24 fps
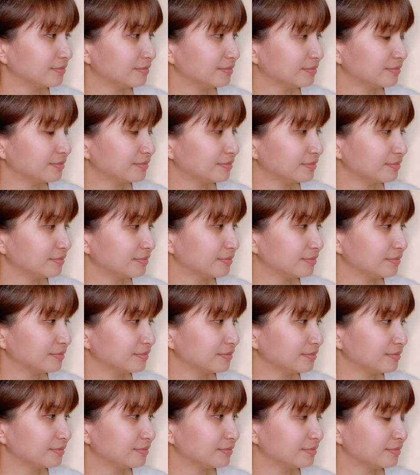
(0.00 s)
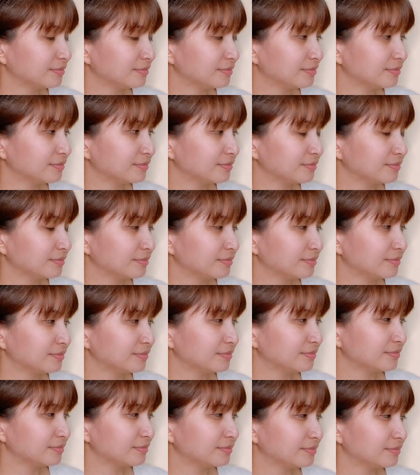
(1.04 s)

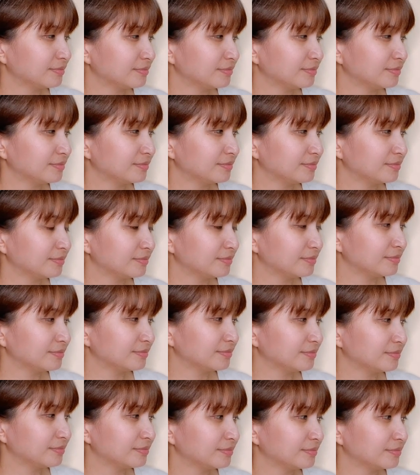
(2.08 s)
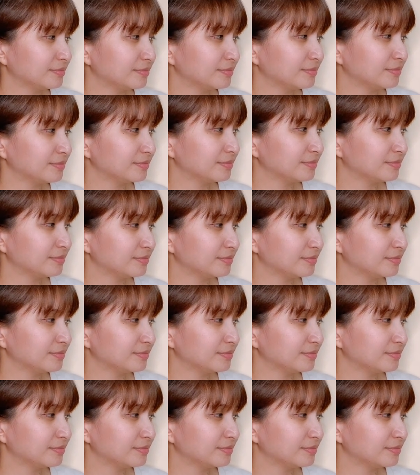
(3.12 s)
[no speech]